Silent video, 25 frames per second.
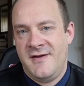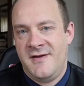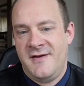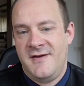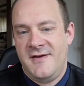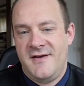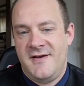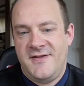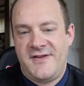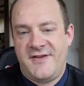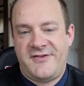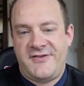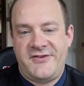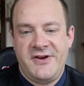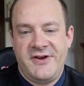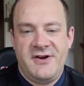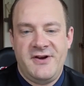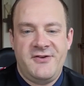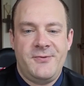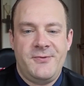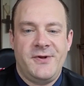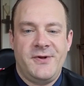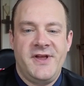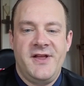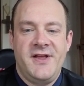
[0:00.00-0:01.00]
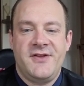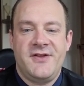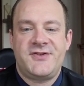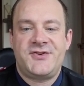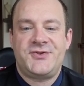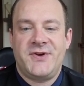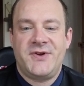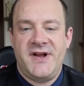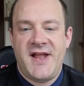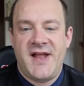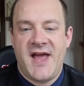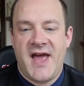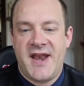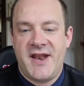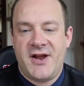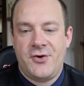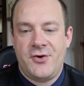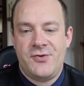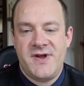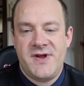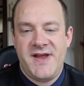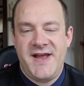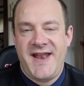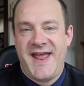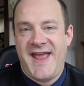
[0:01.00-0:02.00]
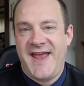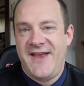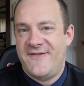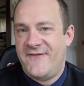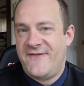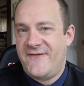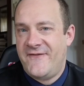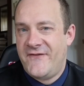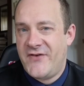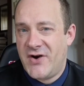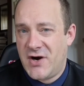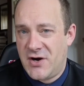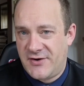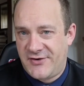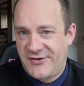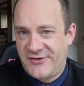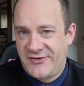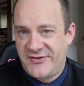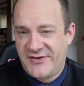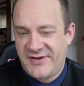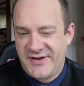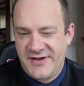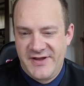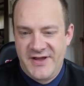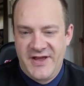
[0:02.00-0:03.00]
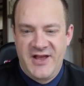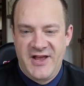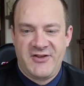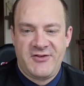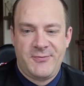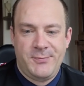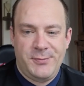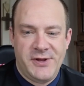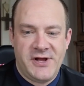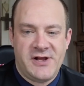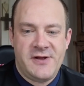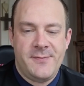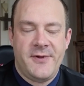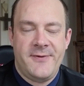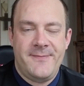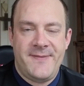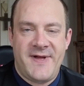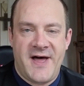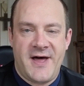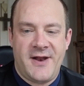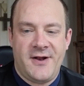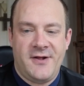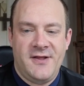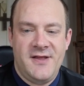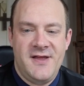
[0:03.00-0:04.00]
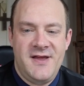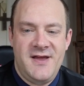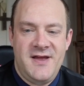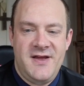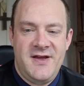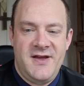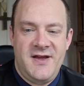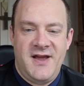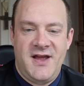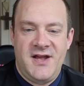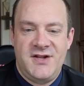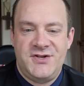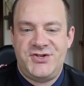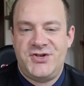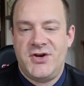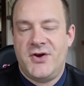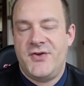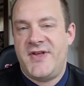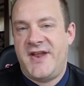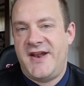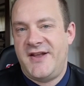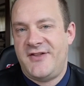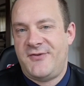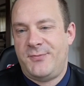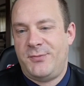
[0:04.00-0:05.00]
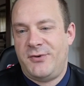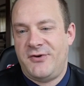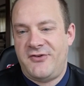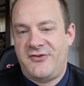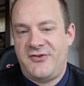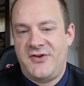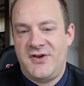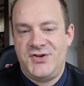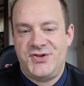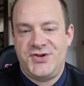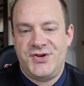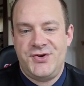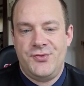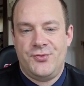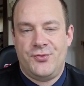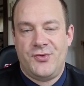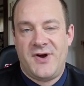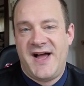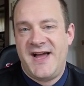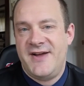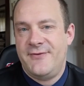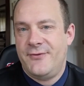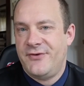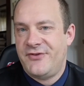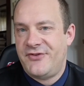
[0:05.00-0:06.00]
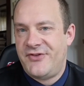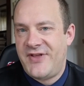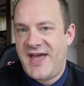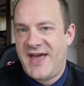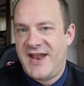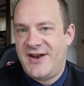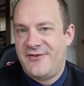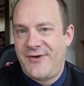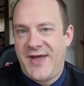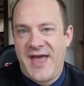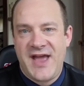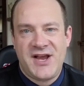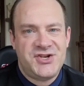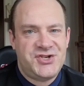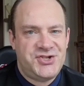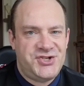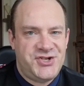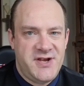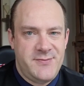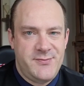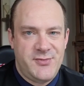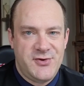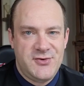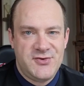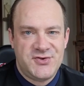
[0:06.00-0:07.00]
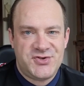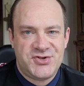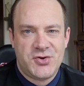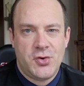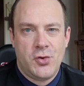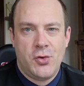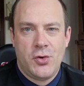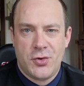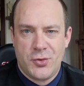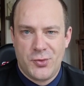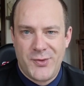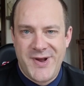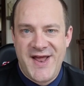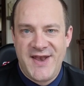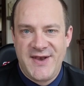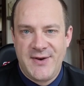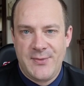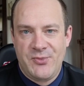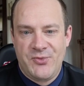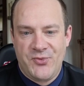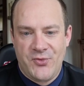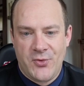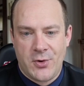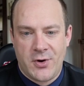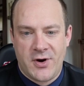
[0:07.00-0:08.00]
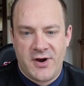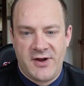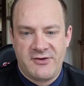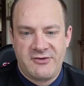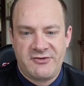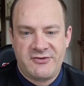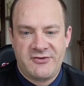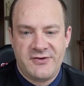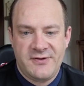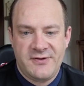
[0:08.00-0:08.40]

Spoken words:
The series will illustrate how to create a first explicable model and show that its precision rivals that of XGBoost or Random Forest.